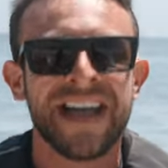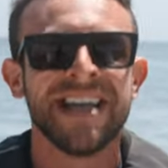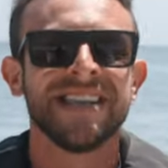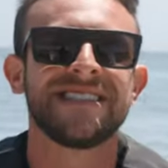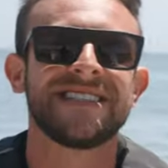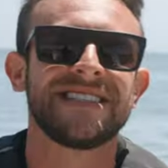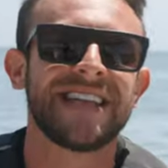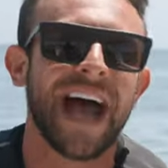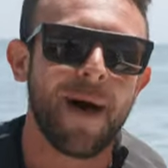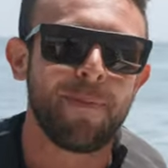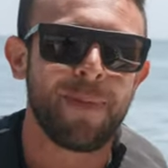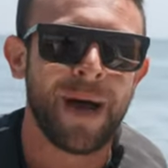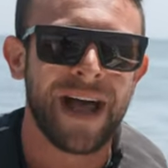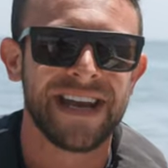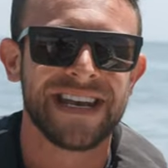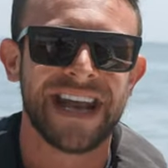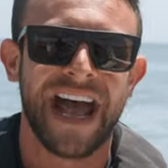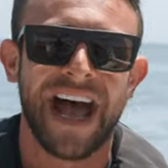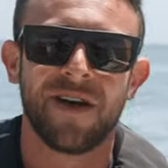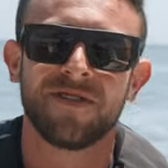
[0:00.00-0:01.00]
stop
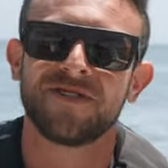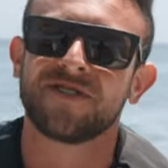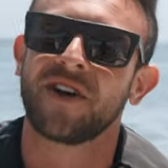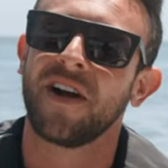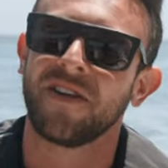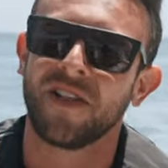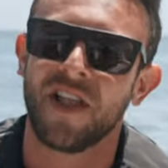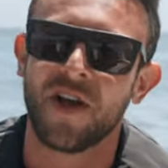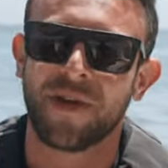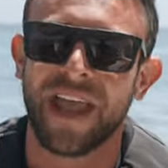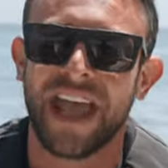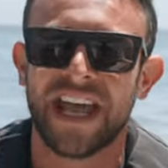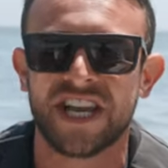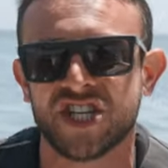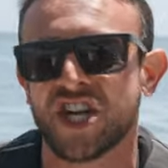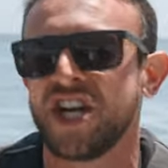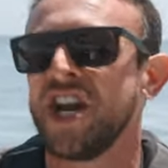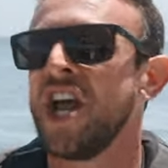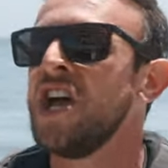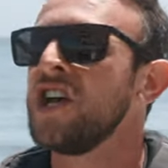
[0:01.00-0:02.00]
on down to our location,